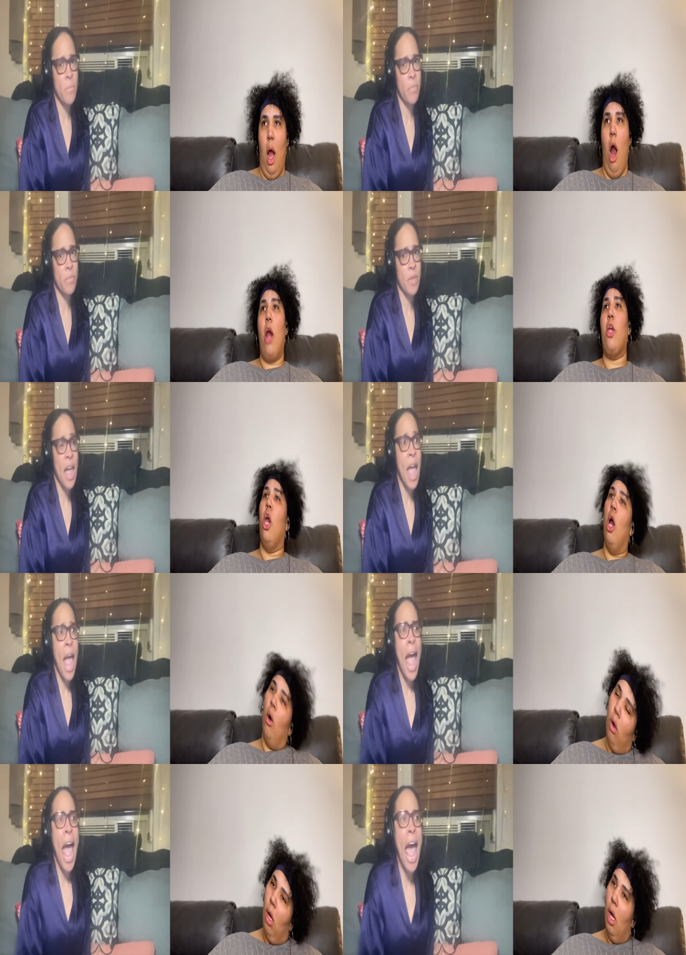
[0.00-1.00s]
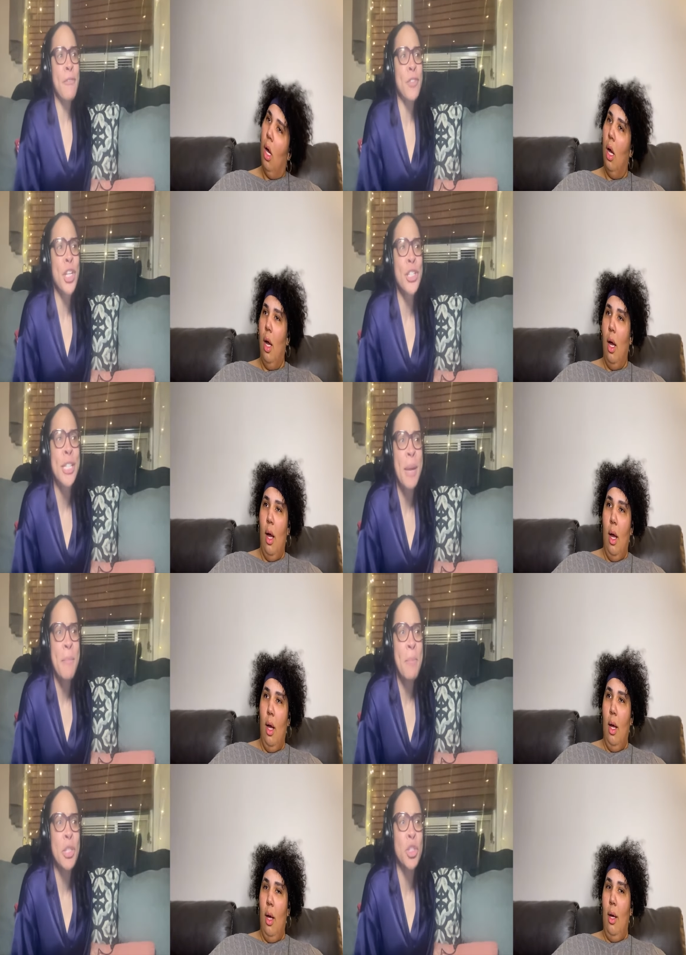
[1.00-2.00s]
Speaker 1: Are you? After your
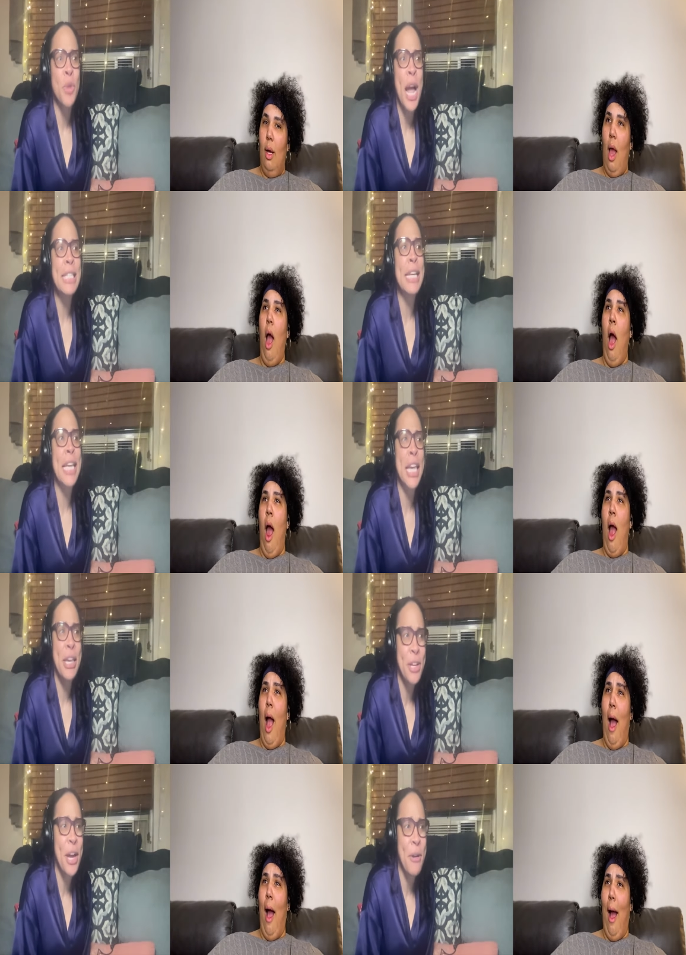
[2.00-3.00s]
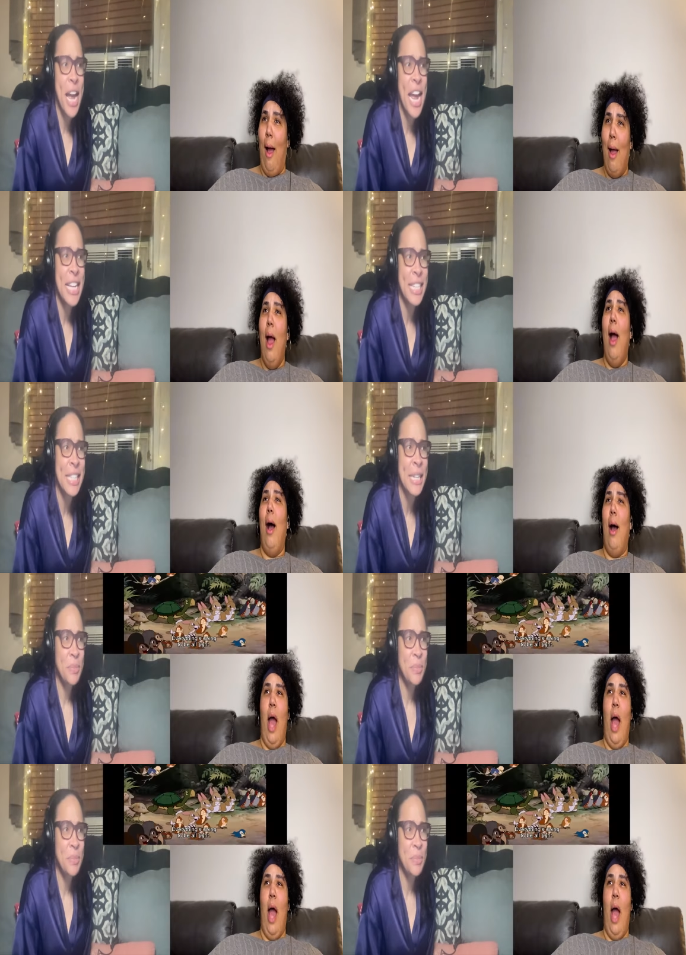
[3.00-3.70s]
stepmama tried to kill your ass?